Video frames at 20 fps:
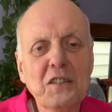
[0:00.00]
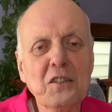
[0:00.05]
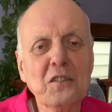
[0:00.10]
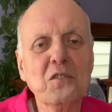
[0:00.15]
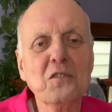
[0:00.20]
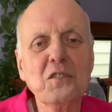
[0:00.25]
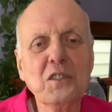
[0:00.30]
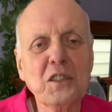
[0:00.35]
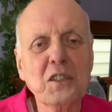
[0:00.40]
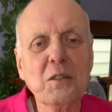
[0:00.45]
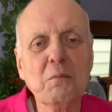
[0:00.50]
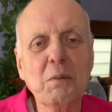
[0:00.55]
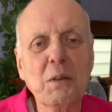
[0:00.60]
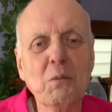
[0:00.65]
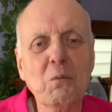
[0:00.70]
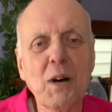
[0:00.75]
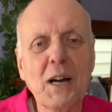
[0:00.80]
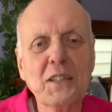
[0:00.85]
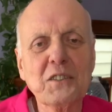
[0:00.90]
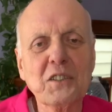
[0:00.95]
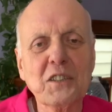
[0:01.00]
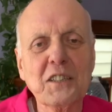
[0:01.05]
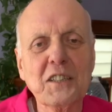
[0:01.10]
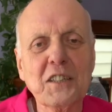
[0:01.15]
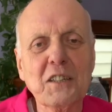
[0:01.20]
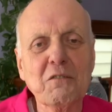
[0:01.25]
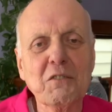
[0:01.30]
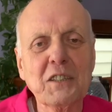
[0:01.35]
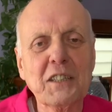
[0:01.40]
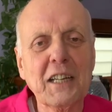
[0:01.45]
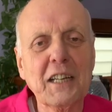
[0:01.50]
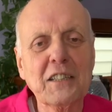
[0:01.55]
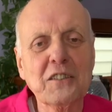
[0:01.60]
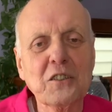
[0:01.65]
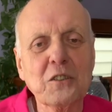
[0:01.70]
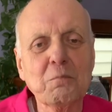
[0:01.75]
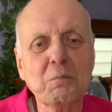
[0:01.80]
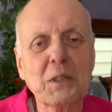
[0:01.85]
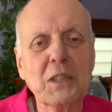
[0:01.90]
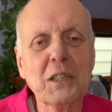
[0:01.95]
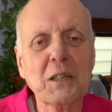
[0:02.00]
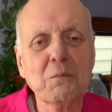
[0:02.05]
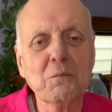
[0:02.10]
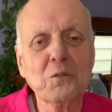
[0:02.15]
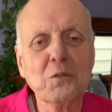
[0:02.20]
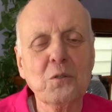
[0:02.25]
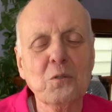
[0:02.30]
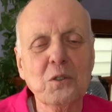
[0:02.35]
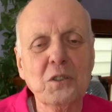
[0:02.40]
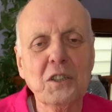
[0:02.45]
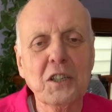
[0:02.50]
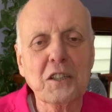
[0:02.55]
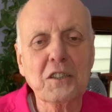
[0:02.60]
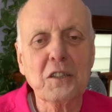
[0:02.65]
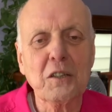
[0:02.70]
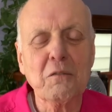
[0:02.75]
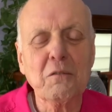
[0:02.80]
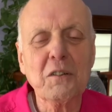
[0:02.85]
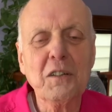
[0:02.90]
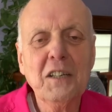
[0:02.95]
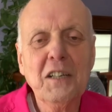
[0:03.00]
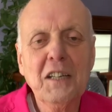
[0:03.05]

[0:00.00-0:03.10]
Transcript: You don't need to be watching it every day. It just becomes too addictive.